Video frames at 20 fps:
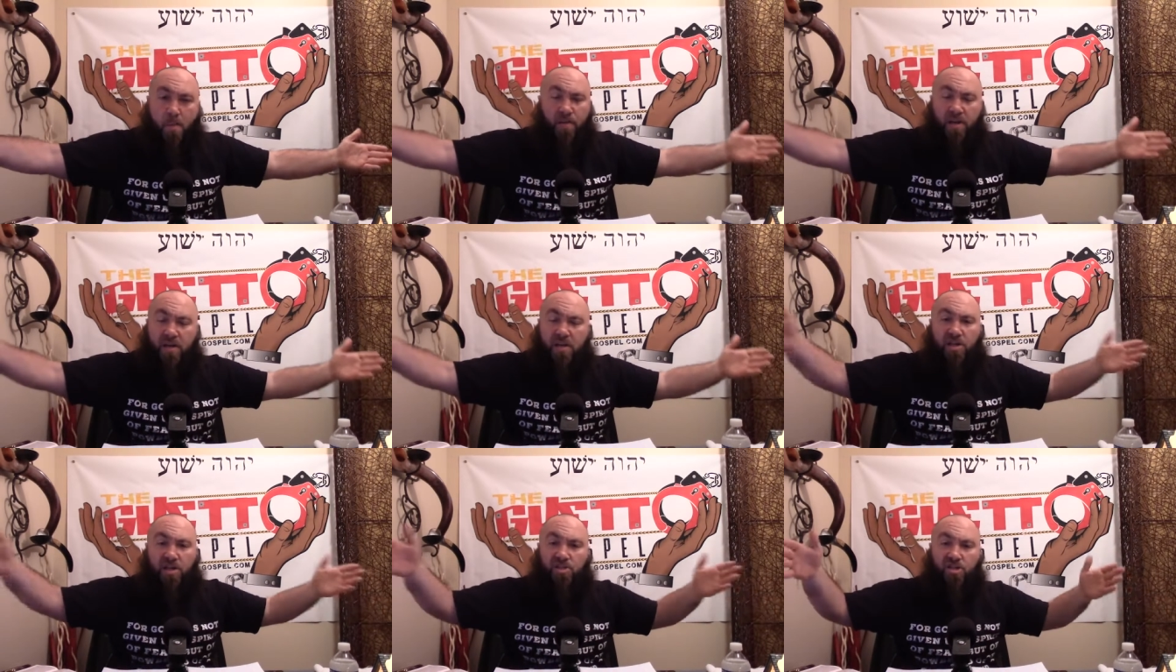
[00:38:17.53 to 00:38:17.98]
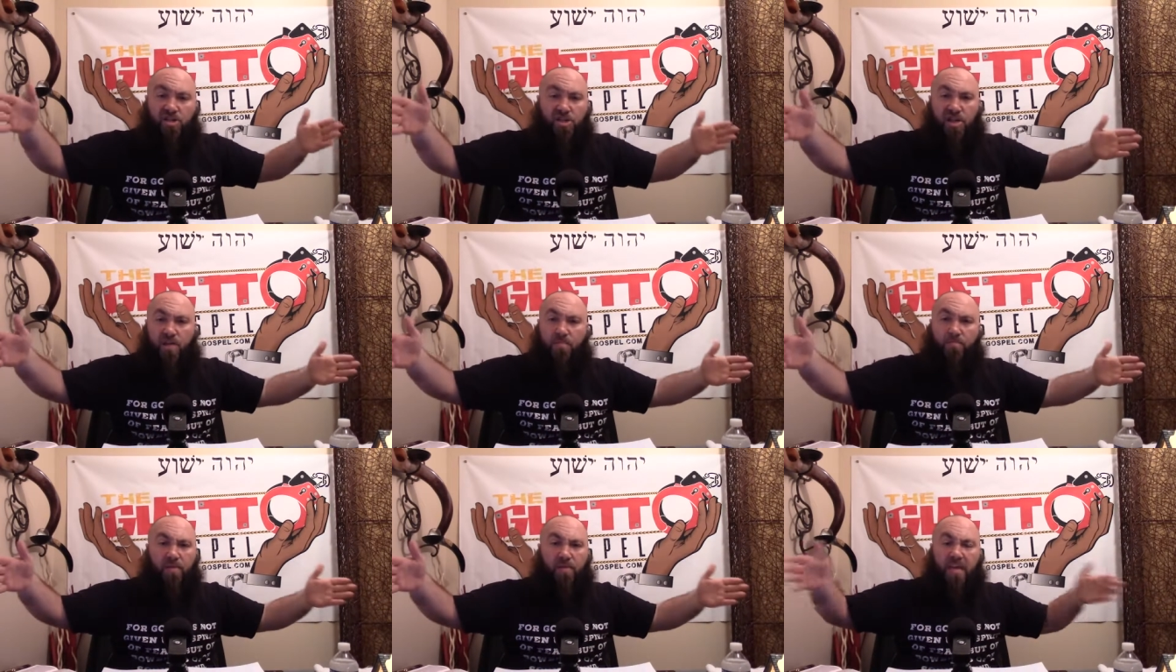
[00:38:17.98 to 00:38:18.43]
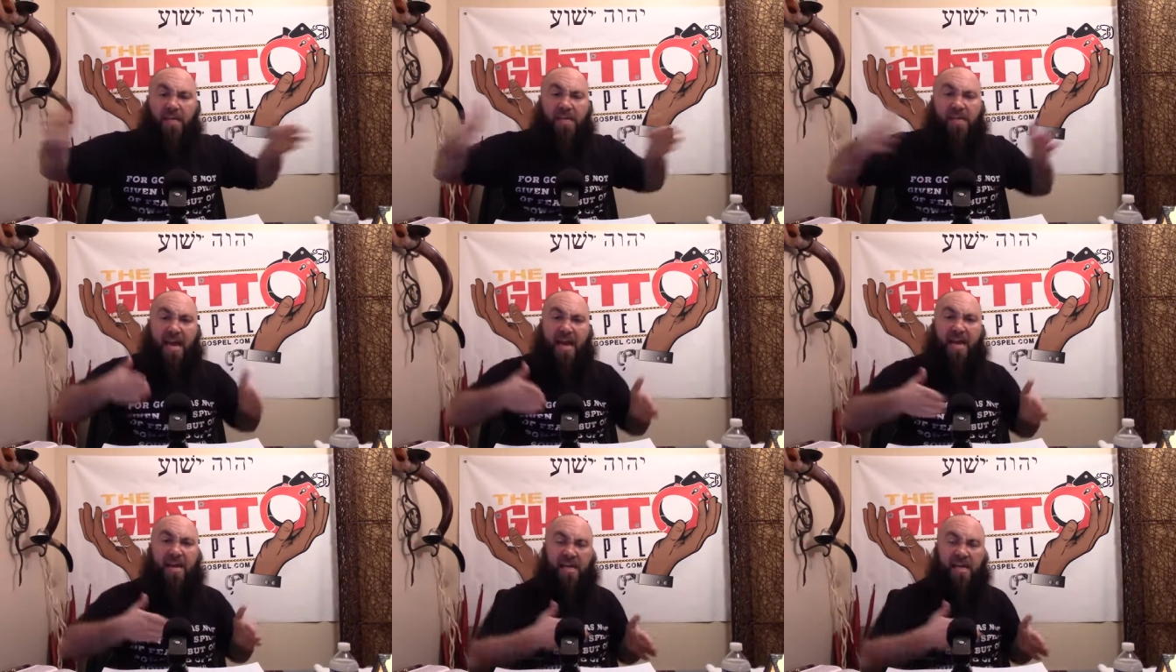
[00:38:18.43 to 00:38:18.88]
because simply
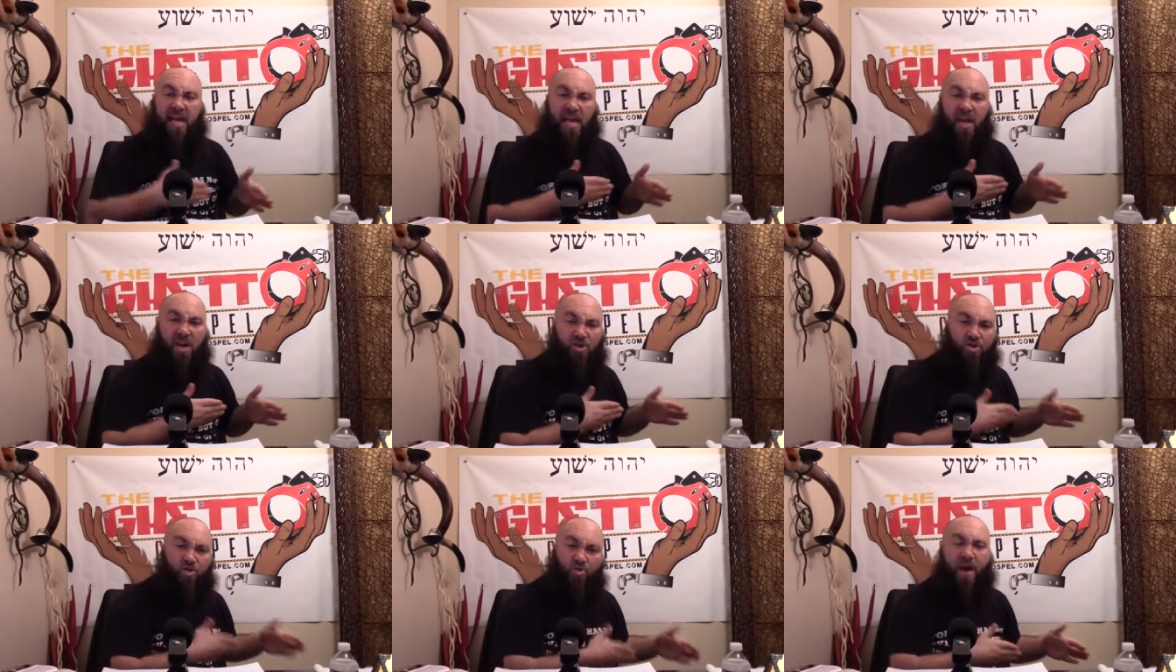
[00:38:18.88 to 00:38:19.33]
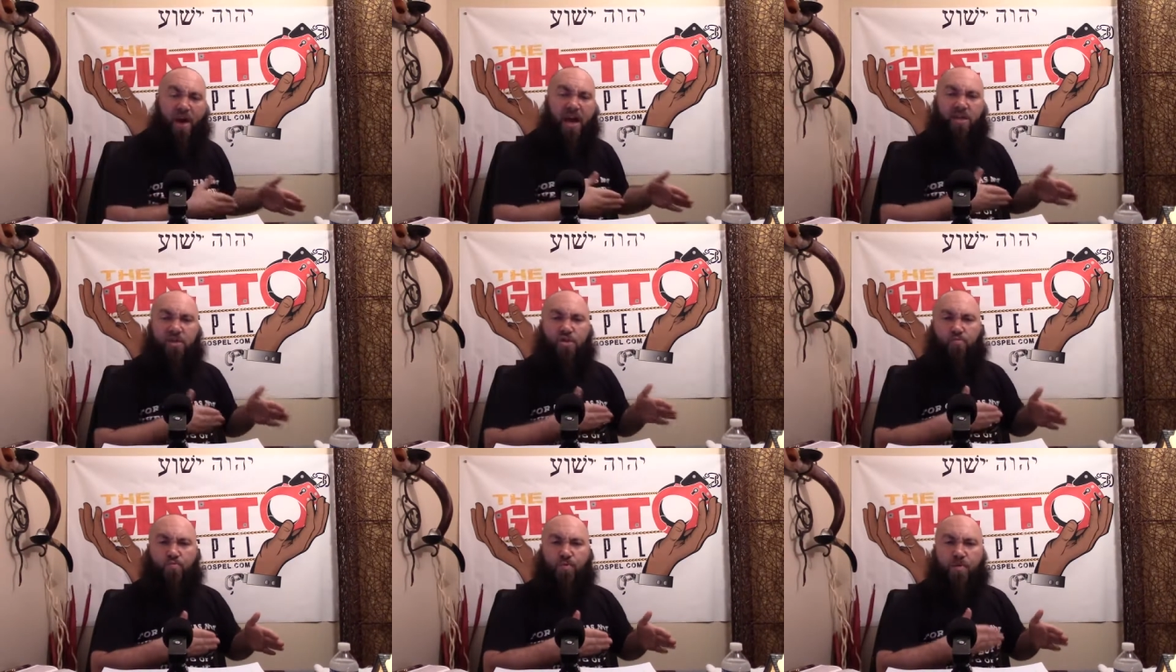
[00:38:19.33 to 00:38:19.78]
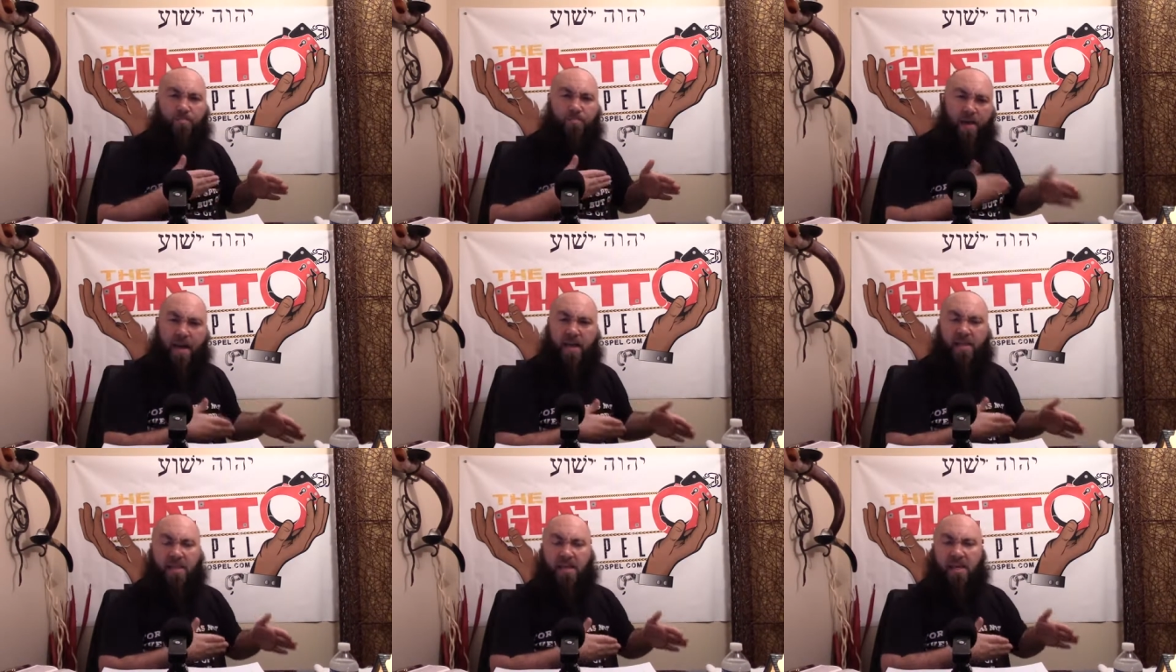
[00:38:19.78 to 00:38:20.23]
getting in Christ and
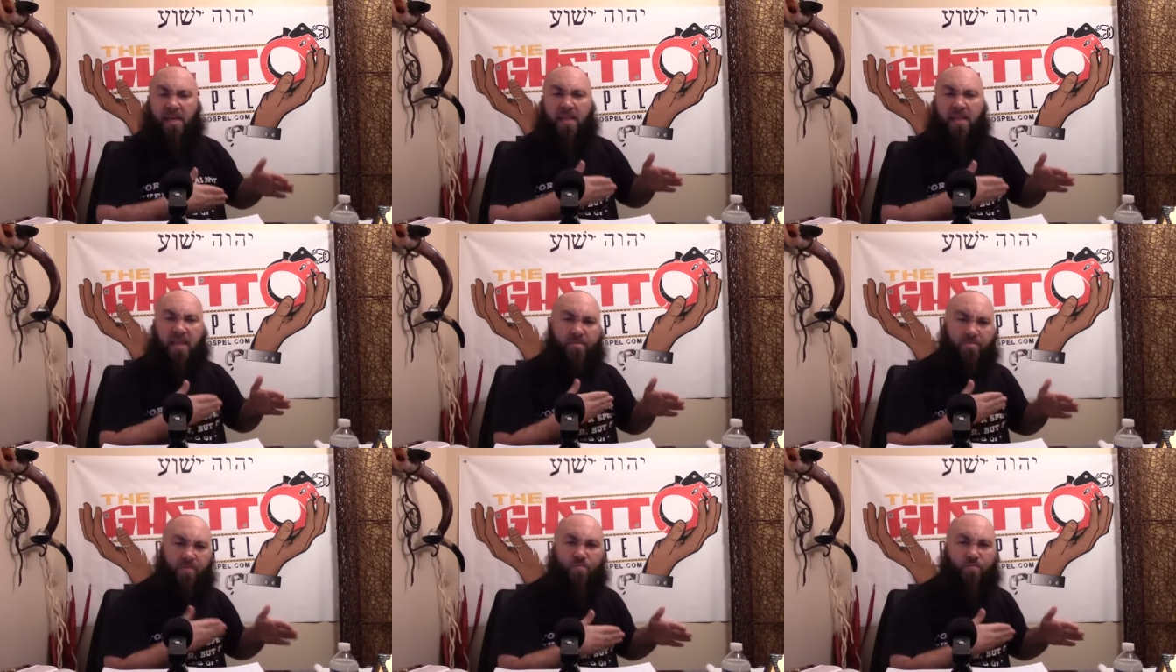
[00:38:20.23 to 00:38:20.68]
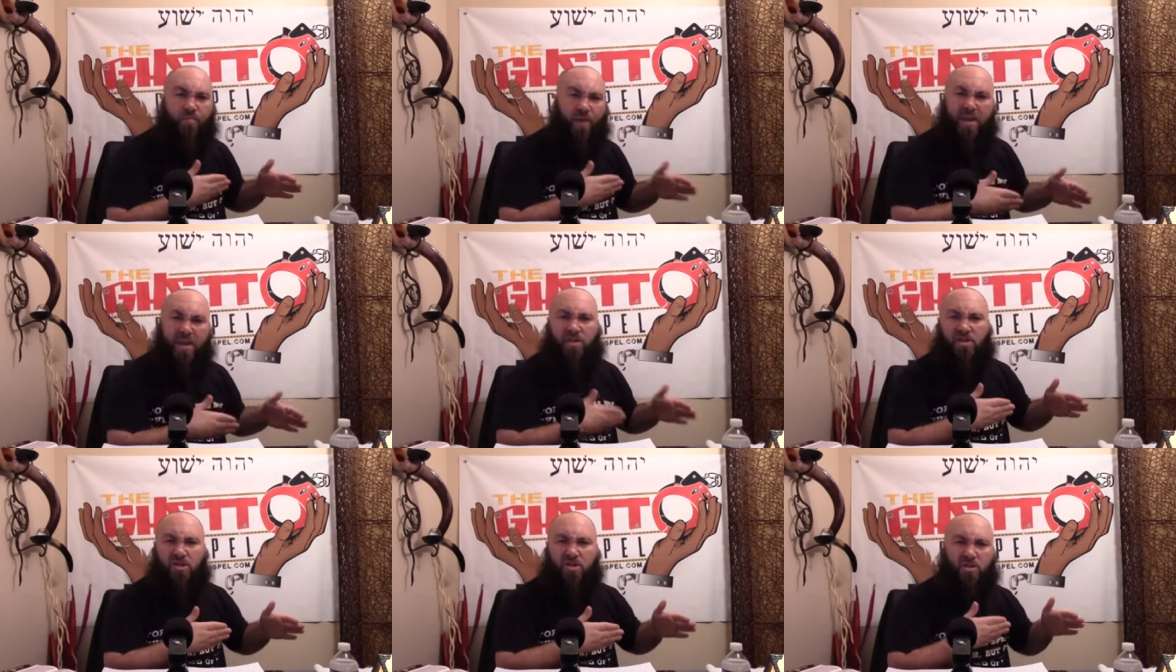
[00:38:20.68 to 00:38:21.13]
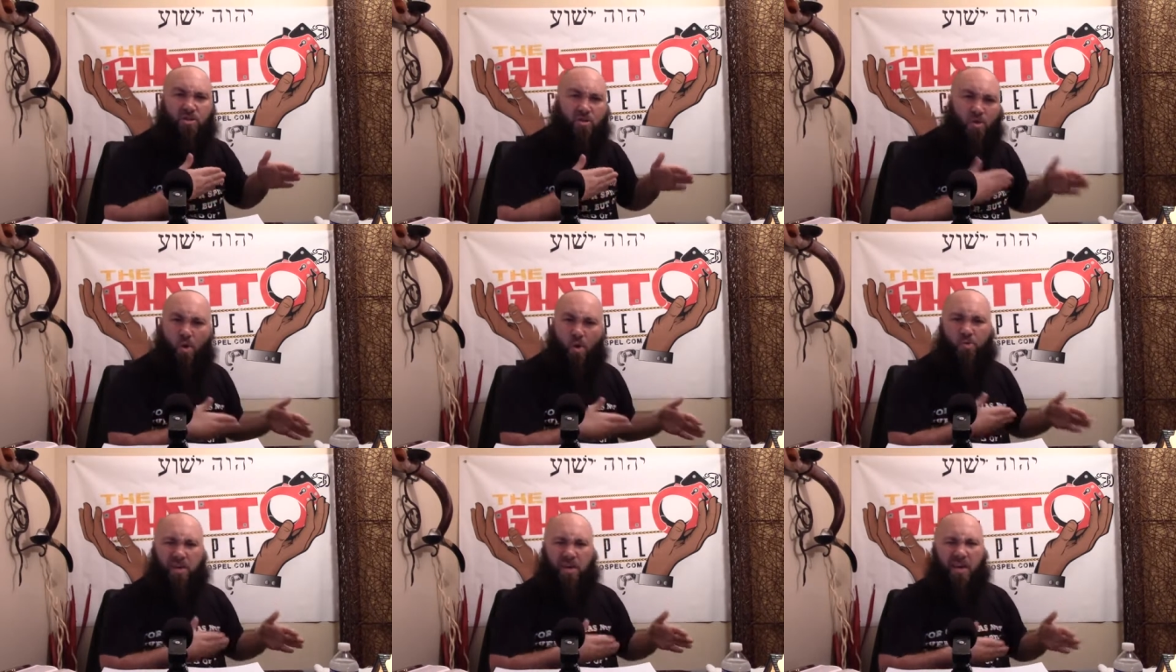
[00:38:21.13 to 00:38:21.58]
repenting and living righteous and
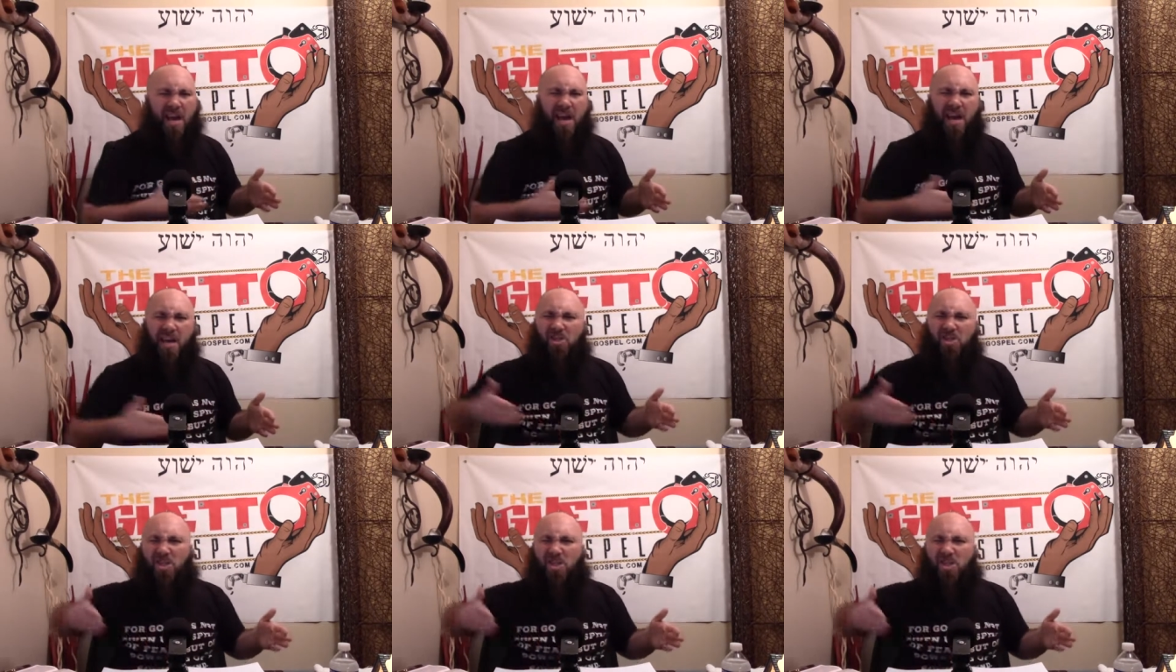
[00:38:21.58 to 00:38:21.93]
holy,